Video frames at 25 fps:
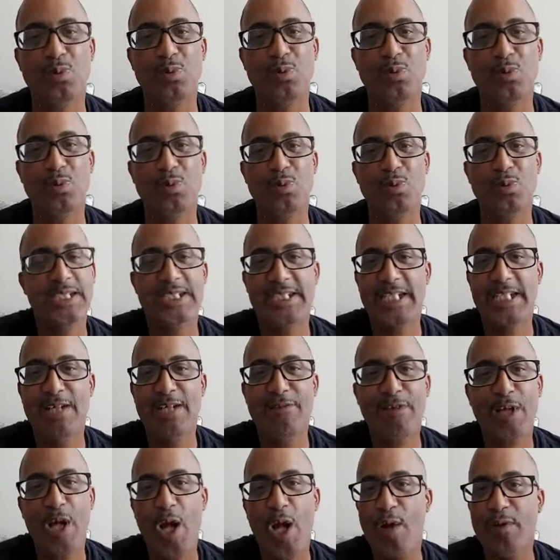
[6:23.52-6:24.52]
I say
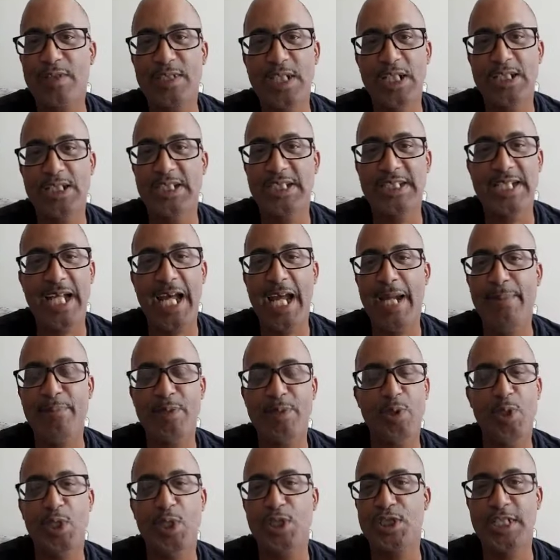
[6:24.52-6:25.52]
Steph Curry does the
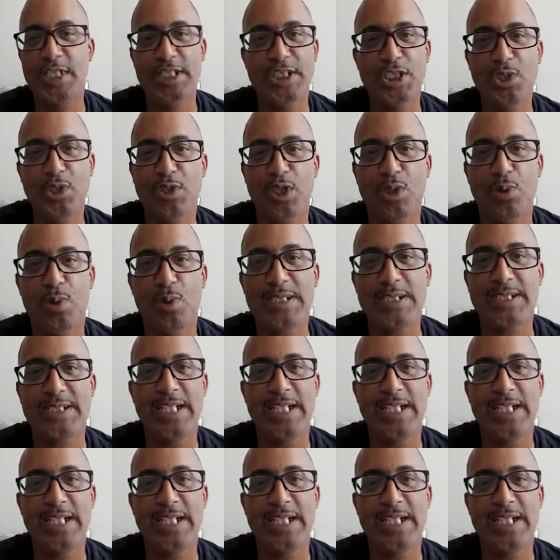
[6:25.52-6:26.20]
same drills that you do.